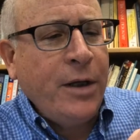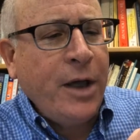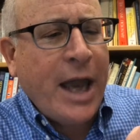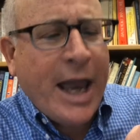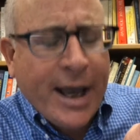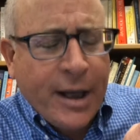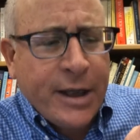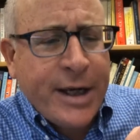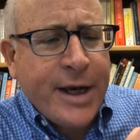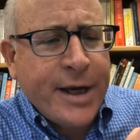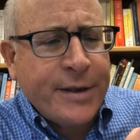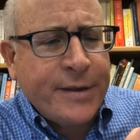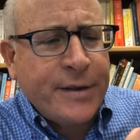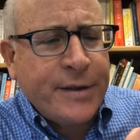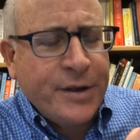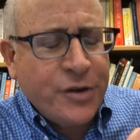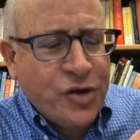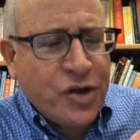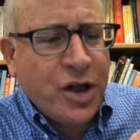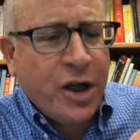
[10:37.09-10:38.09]
Elliot
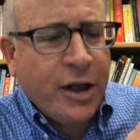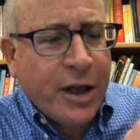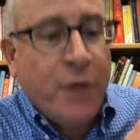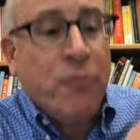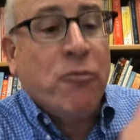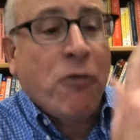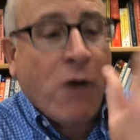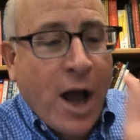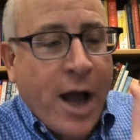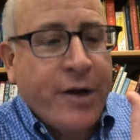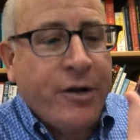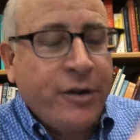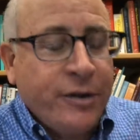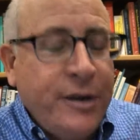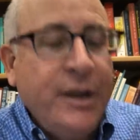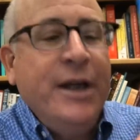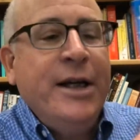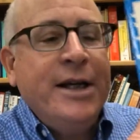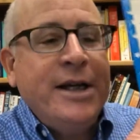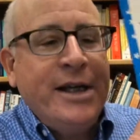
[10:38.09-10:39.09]
and Jill and Ronald,
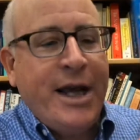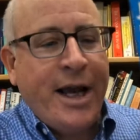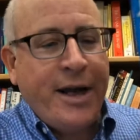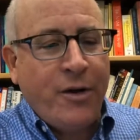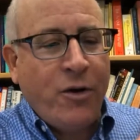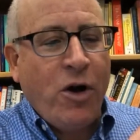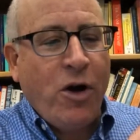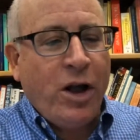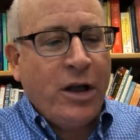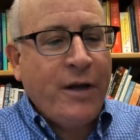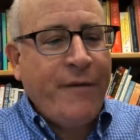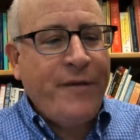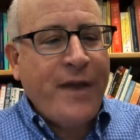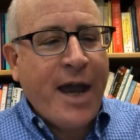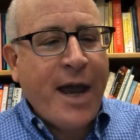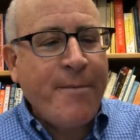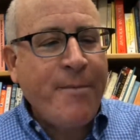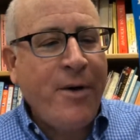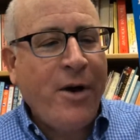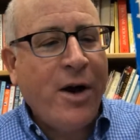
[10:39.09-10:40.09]
yeah, all of
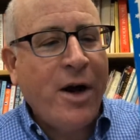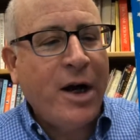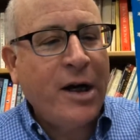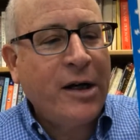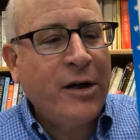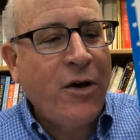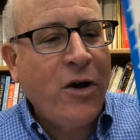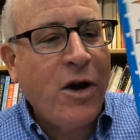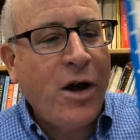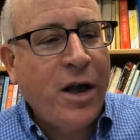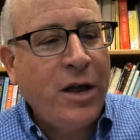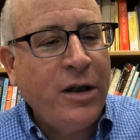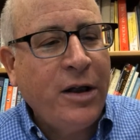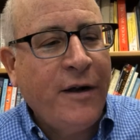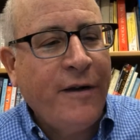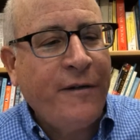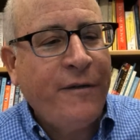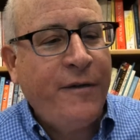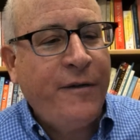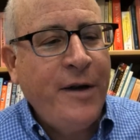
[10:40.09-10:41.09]
them are all
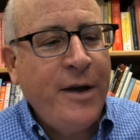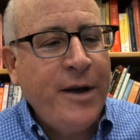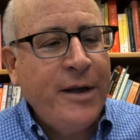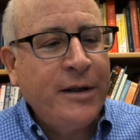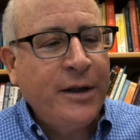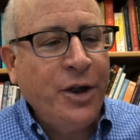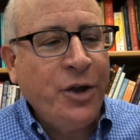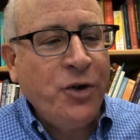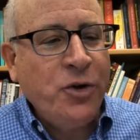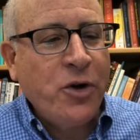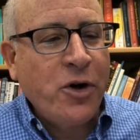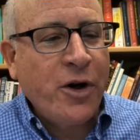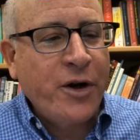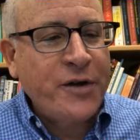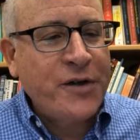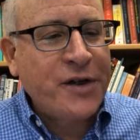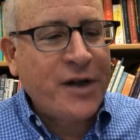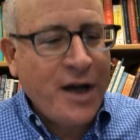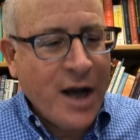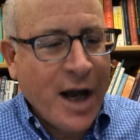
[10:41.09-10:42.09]
of
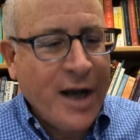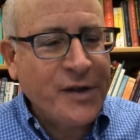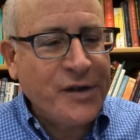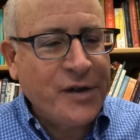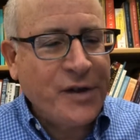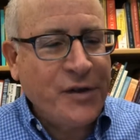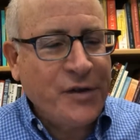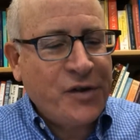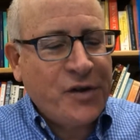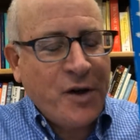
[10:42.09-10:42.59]
Lenore's cousins.